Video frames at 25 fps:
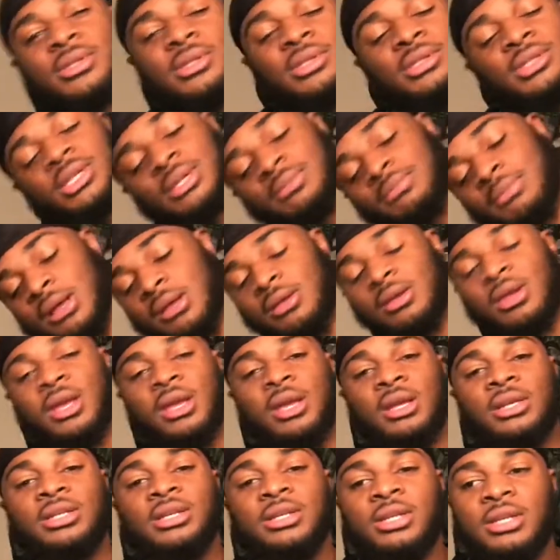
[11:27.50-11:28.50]
She loved
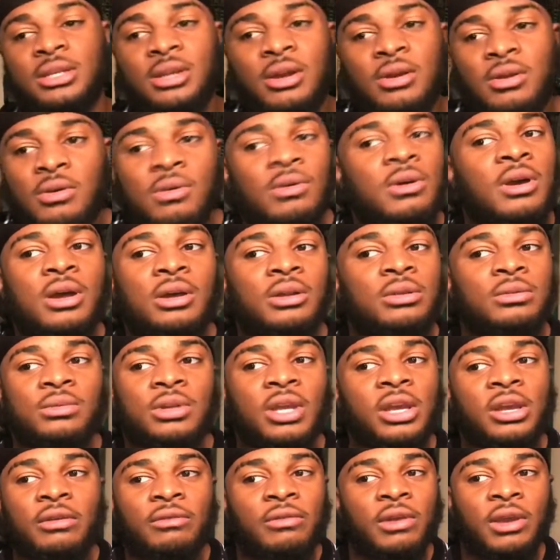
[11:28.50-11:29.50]
that. She be, no, I don't
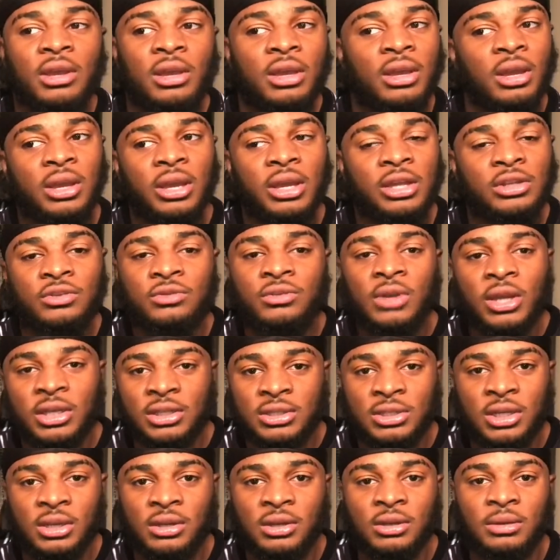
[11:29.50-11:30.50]
give head. I get you
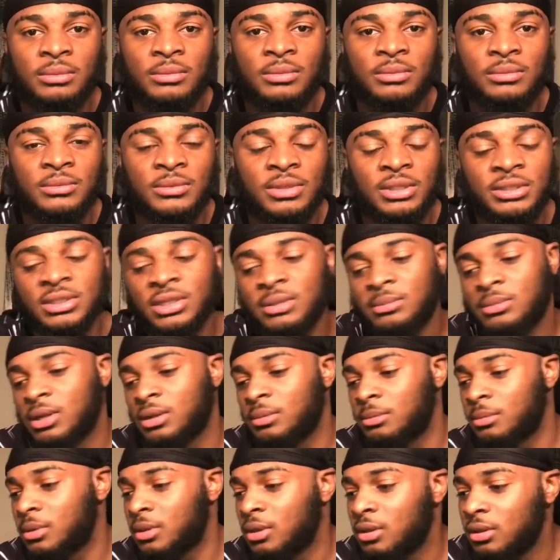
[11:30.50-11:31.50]
next time. I'm
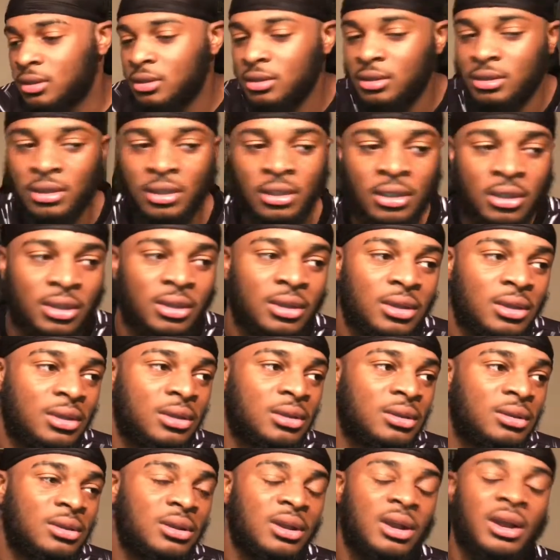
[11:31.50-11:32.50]
like, man.
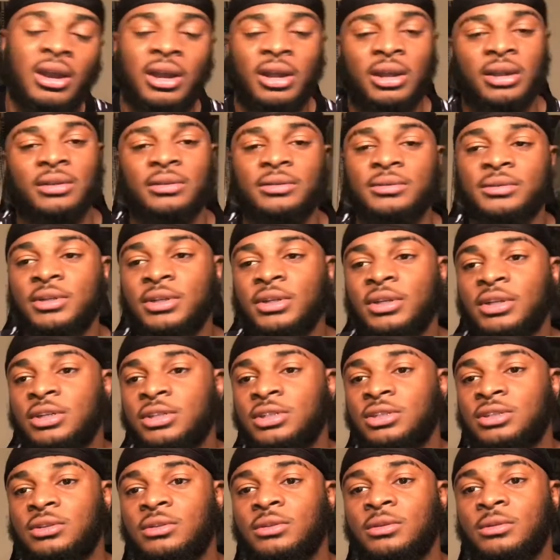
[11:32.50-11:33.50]
Alright.
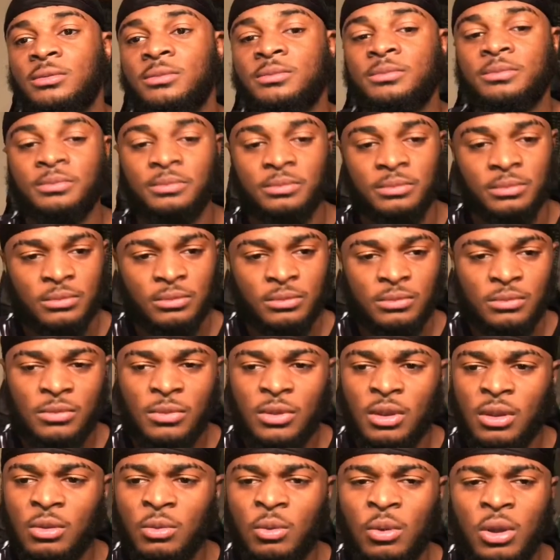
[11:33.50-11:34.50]
So
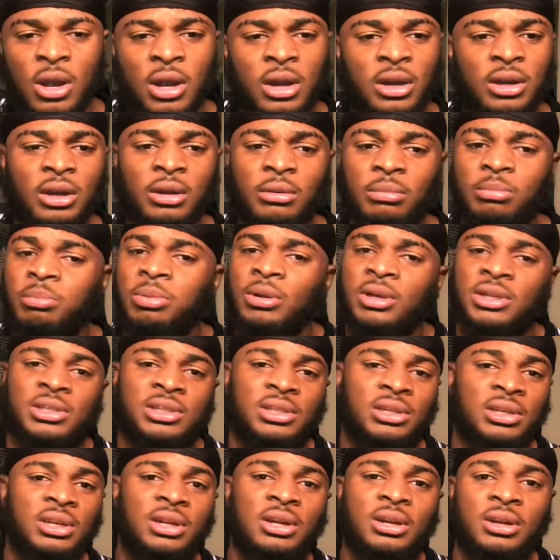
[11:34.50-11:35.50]
I don't know,
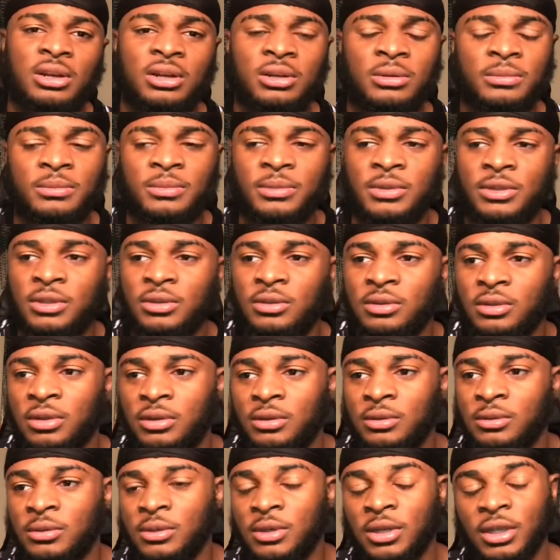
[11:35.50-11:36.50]
busting it up, you
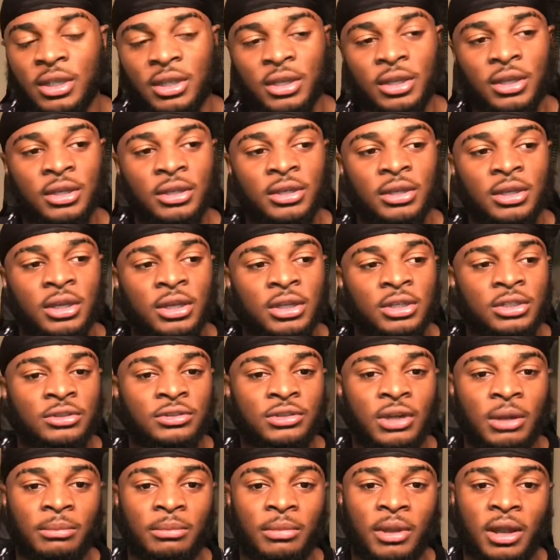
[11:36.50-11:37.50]
know, and then
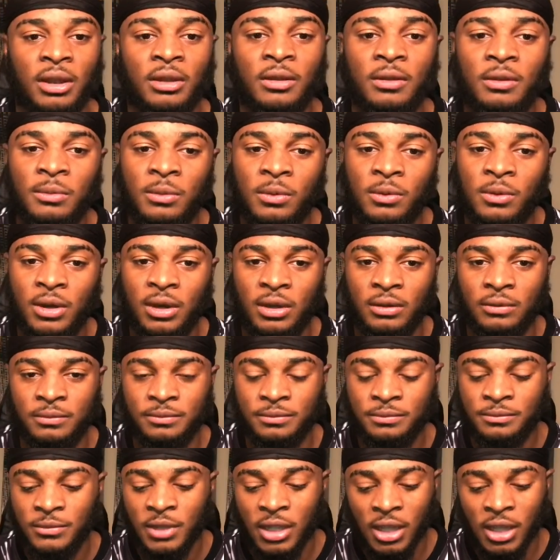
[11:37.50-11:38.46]
driving back home or whatever.